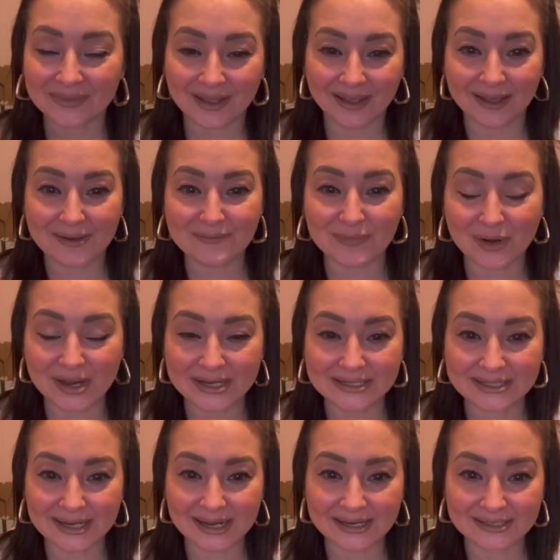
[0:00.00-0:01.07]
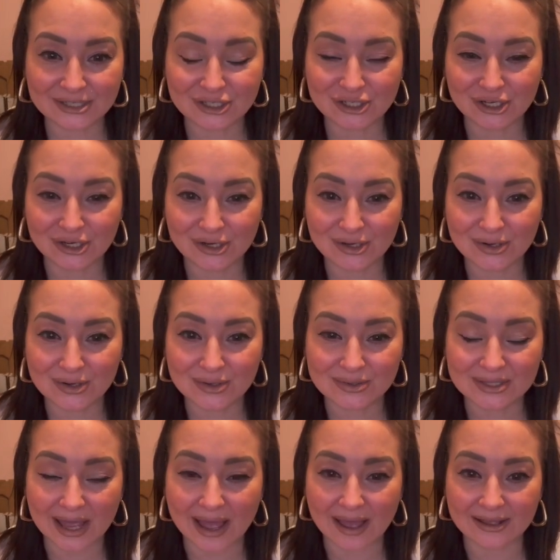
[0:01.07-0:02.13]
But he did choose
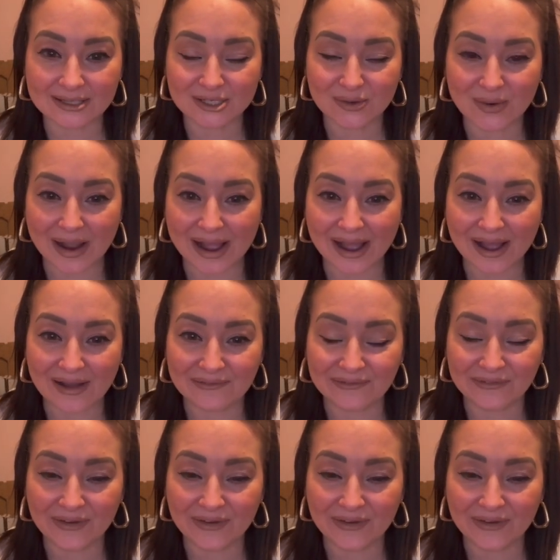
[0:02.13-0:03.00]
to have